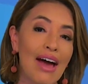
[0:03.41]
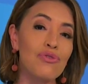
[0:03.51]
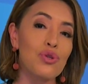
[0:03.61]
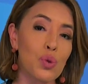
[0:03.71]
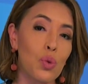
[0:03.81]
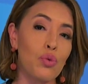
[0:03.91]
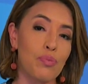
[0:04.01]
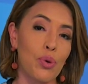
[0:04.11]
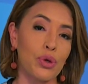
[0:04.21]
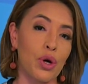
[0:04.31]
after school
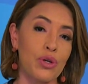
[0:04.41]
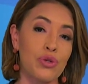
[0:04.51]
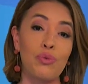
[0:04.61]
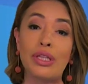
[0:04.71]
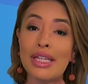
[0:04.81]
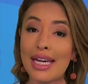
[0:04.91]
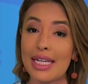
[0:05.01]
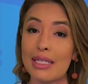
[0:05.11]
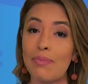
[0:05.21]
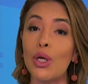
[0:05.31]
report cards are released,